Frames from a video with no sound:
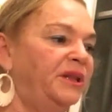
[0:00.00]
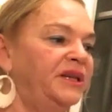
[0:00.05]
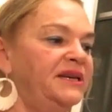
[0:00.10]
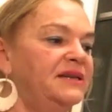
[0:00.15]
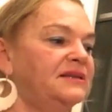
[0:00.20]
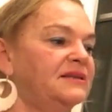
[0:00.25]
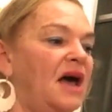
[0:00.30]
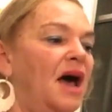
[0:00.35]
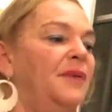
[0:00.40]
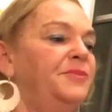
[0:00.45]

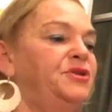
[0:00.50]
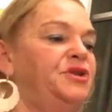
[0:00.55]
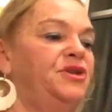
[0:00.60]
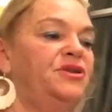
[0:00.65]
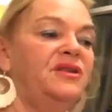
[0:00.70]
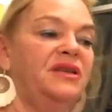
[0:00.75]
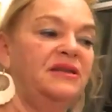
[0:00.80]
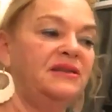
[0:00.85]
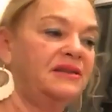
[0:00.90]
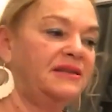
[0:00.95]
please come
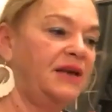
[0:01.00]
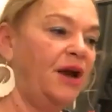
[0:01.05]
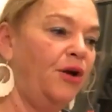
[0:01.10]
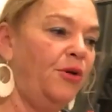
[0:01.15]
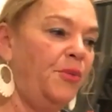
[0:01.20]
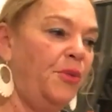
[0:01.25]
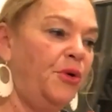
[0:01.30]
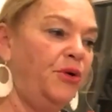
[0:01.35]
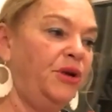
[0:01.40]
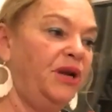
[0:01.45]
to this
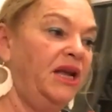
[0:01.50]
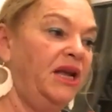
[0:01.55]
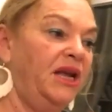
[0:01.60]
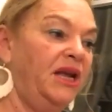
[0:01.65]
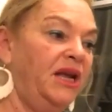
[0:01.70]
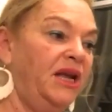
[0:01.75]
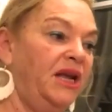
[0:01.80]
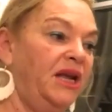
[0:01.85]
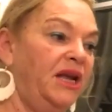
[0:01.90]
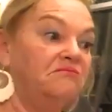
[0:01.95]
ceremony
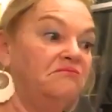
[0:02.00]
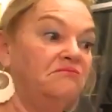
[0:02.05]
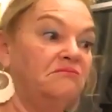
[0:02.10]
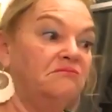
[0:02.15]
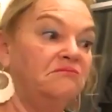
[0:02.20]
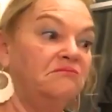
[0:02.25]
at the